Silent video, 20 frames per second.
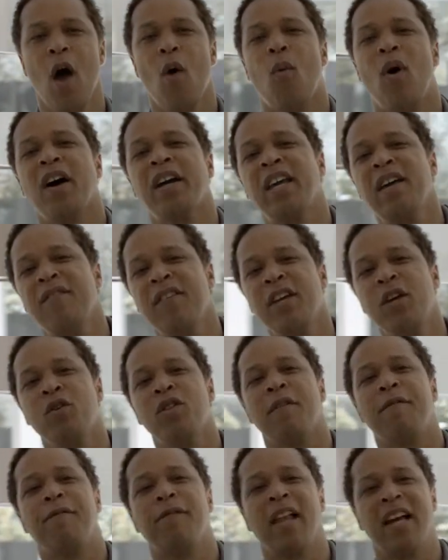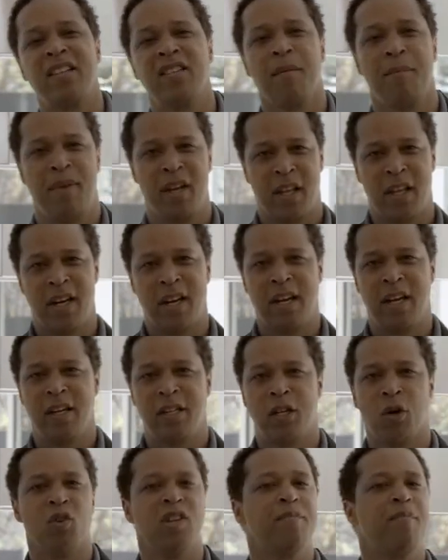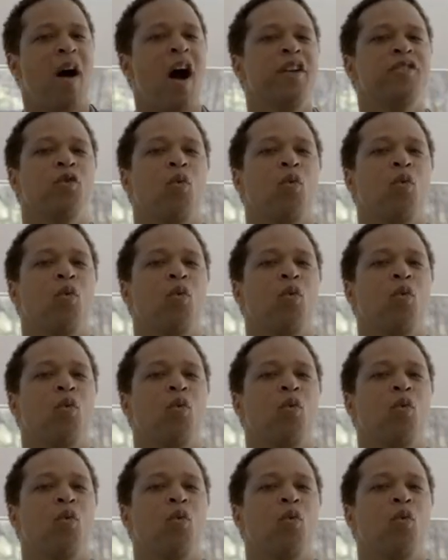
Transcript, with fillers: while giving you the flexibility to respond